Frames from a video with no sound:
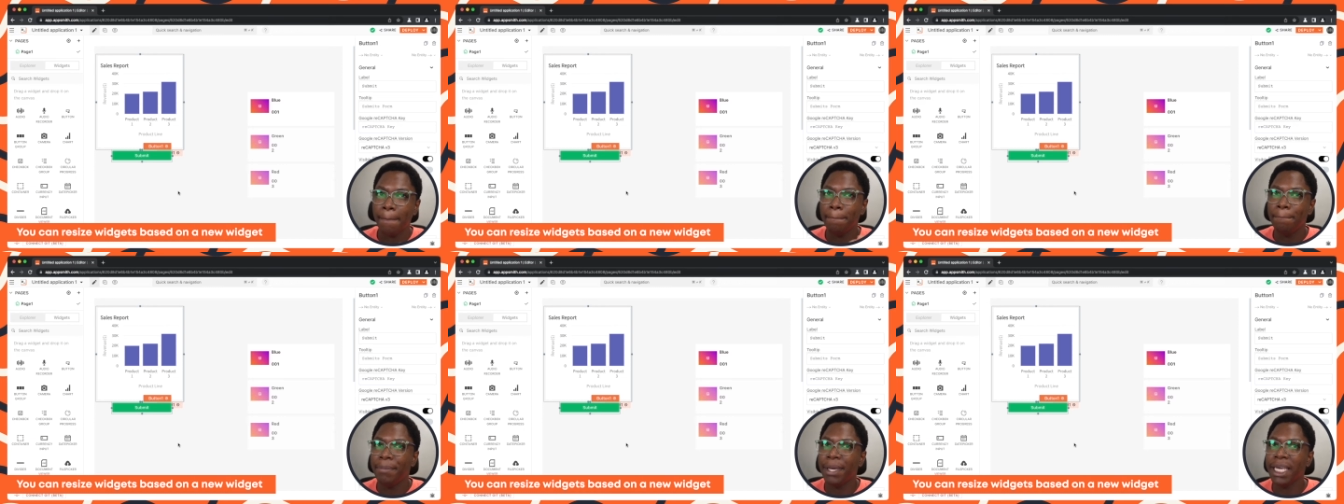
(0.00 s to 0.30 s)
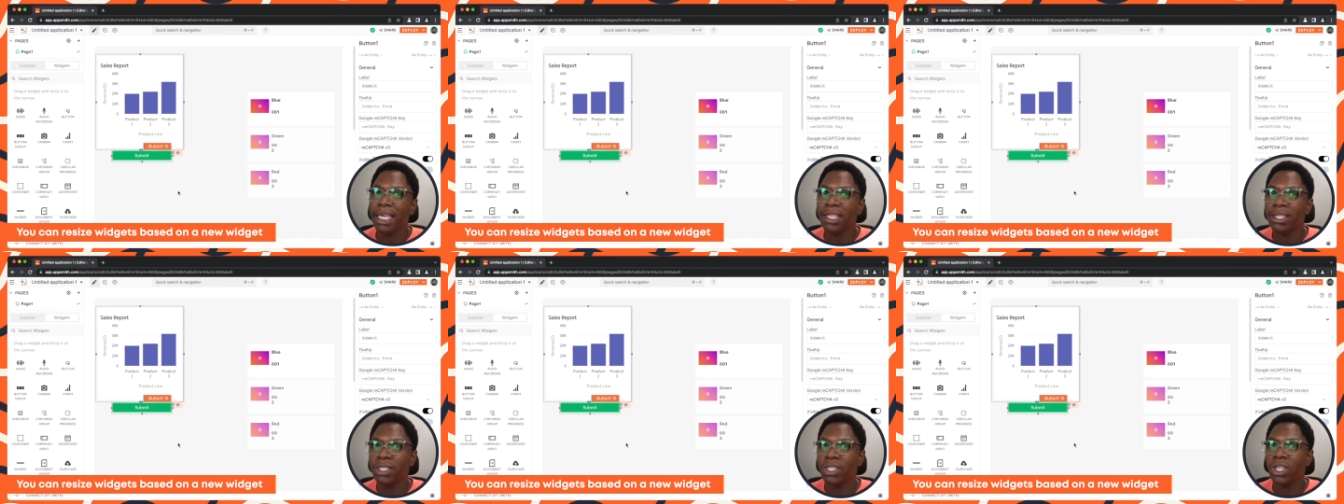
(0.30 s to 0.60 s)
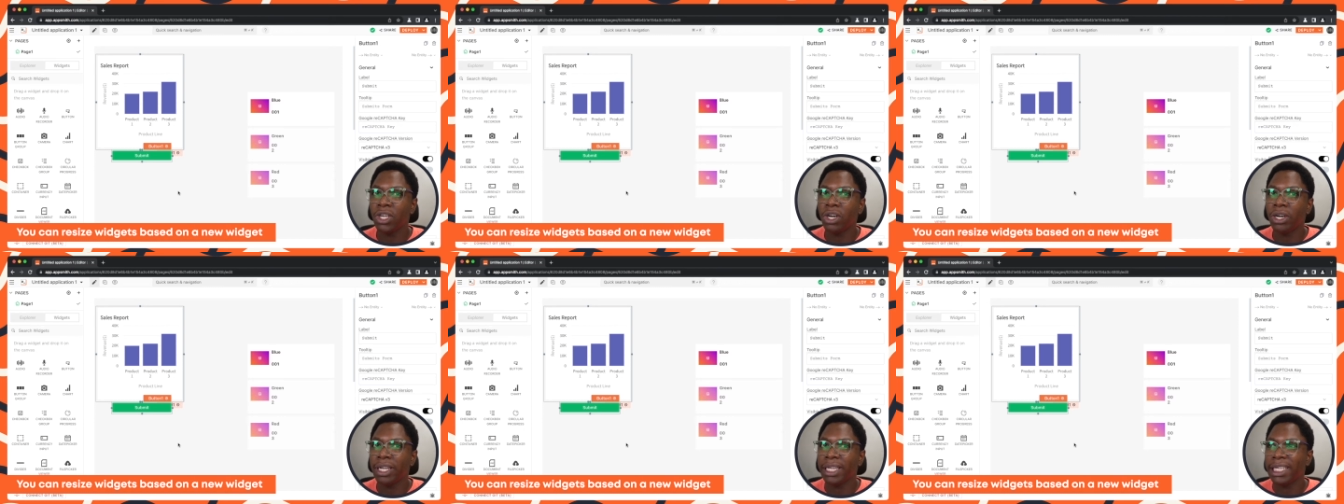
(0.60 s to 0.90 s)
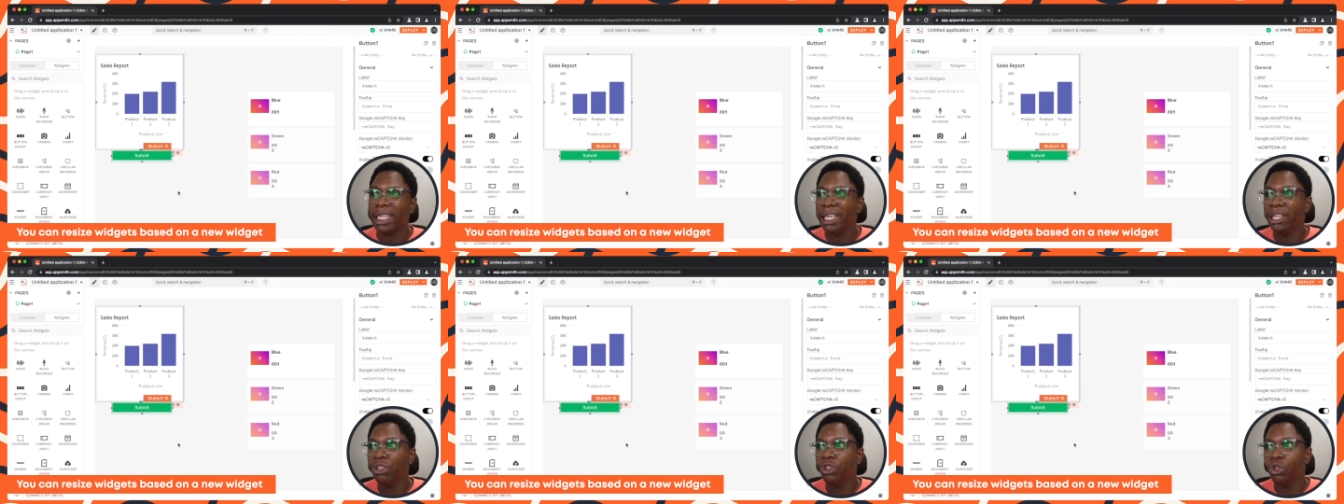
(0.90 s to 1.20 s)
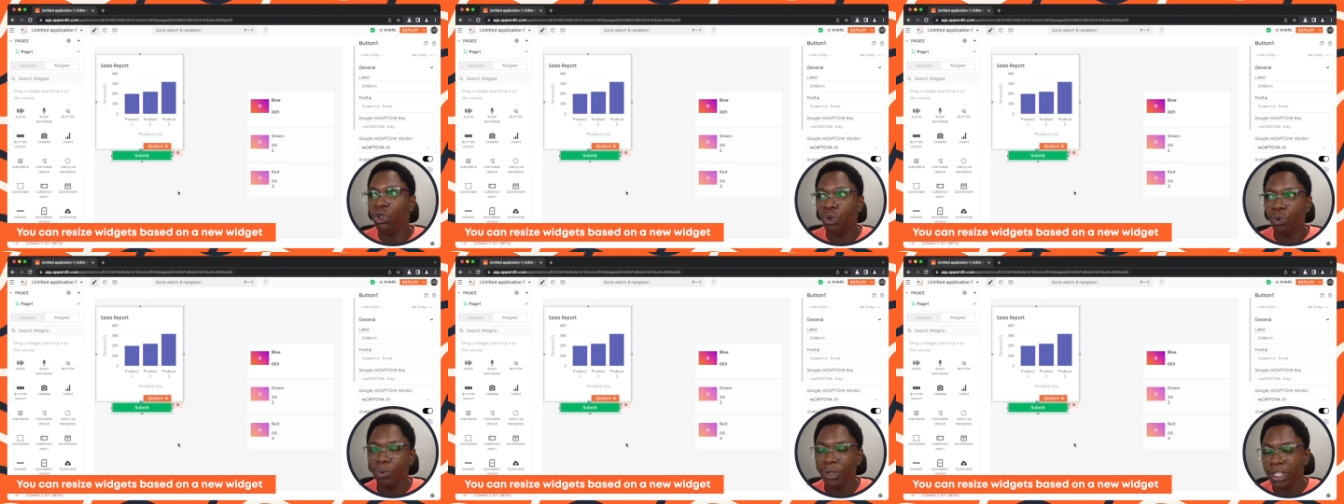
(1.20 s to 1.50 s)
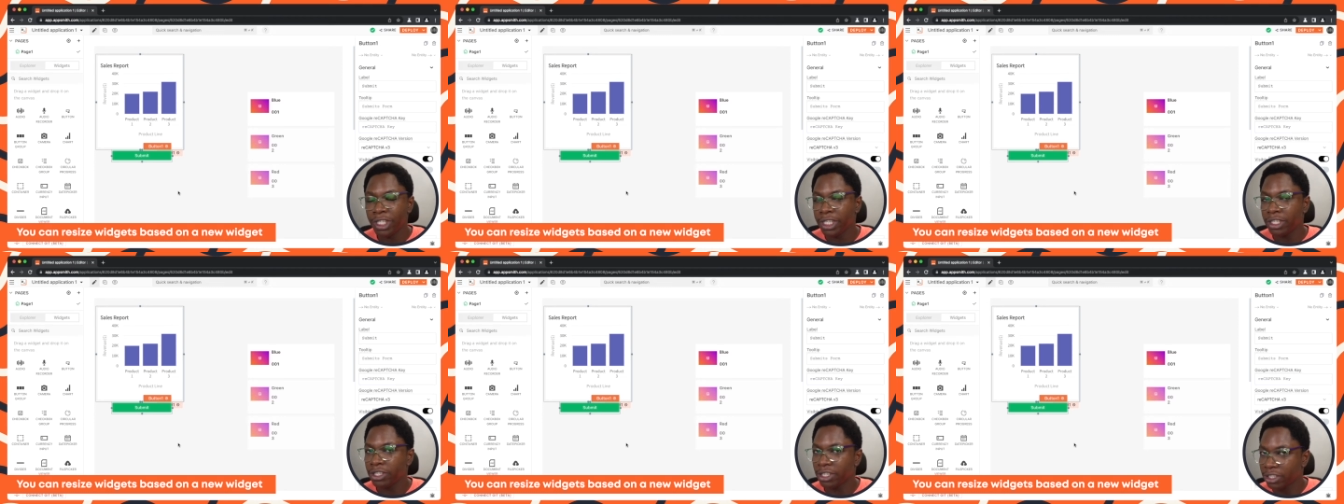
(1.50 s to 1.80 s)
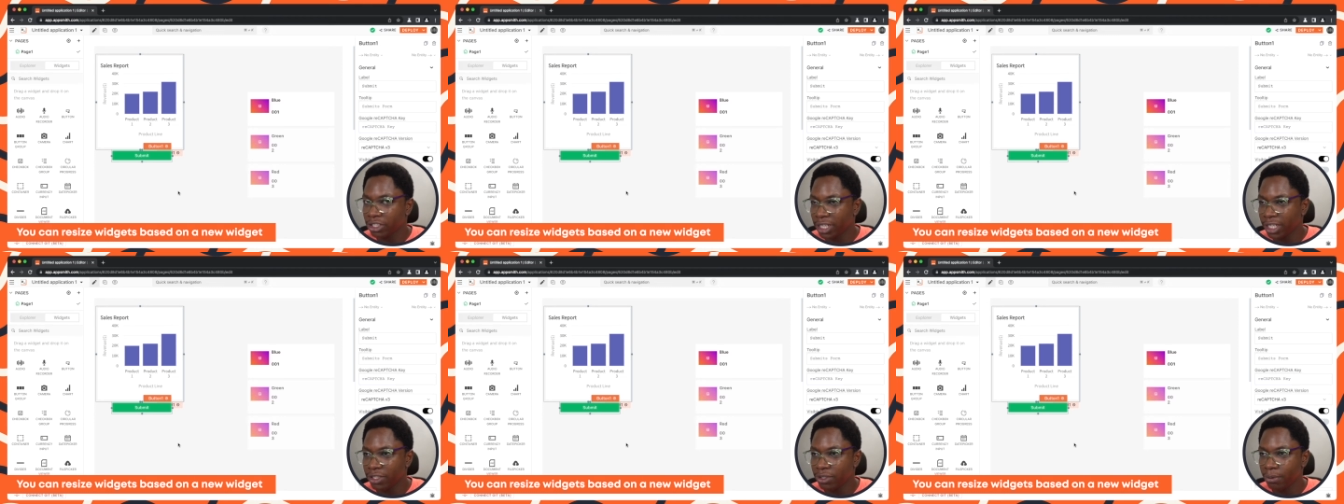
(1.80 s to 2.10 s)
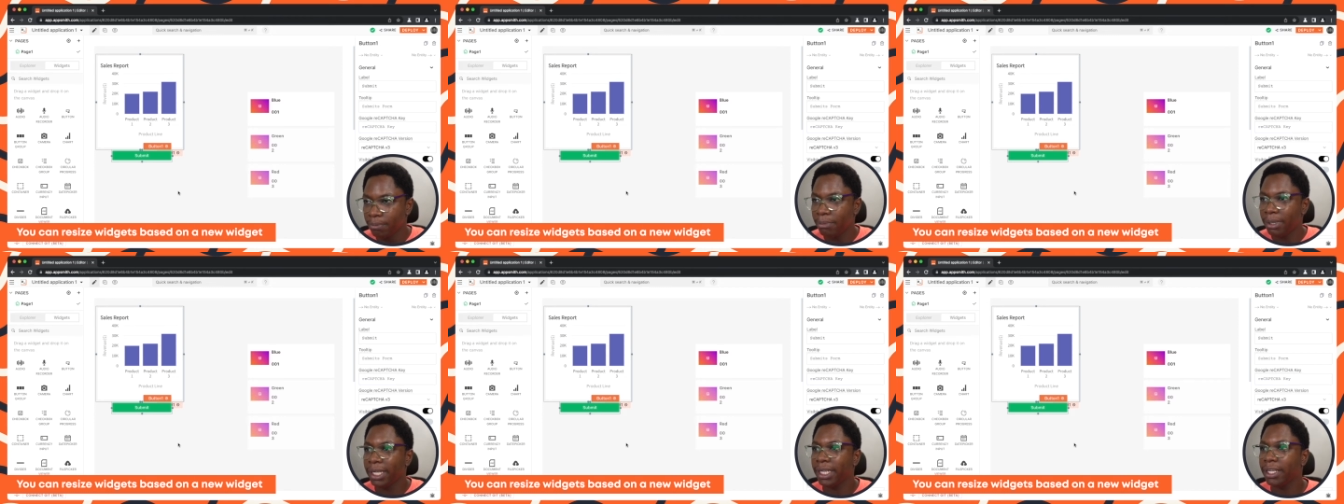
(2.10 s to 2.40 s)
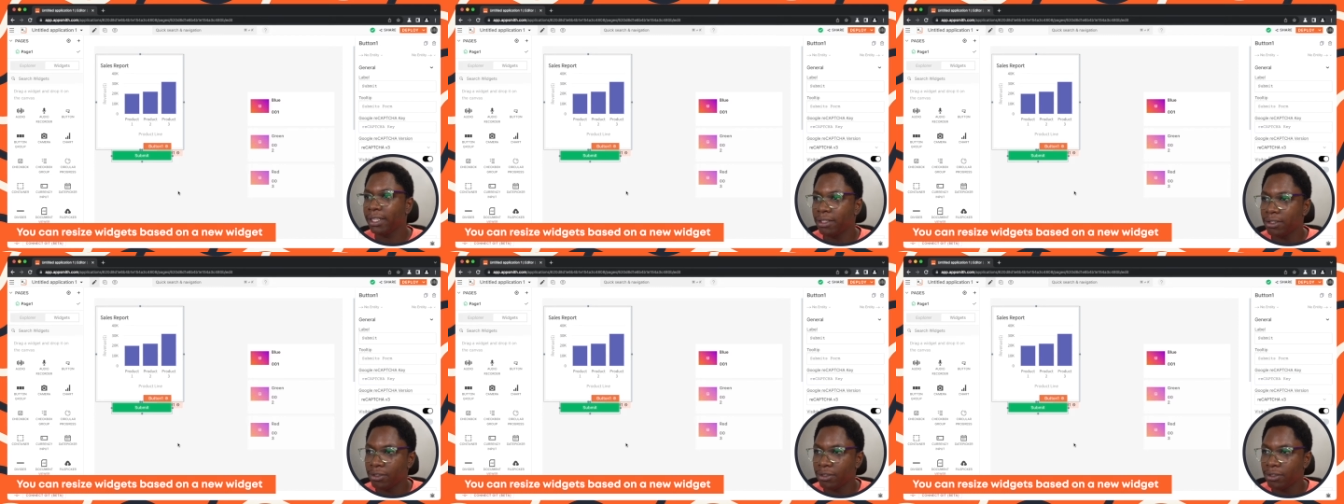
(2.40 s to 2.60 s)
based on a new widget you're trying to bring in.